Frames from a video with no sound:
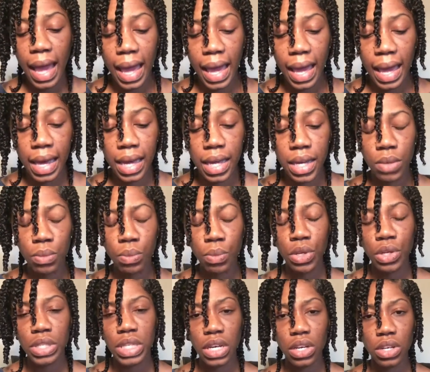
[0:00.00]
and
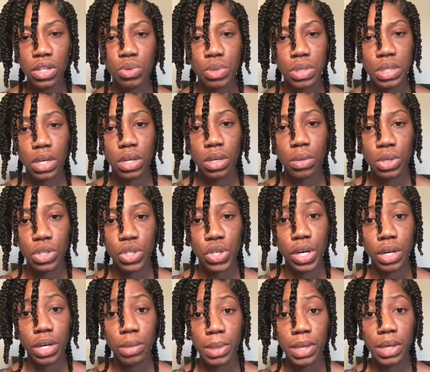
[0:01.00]
when you take your twist out, you want
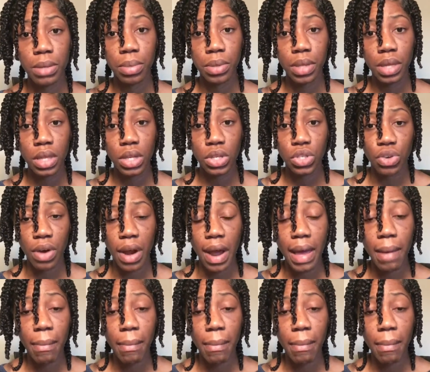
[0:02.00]
your hair to be completely dry,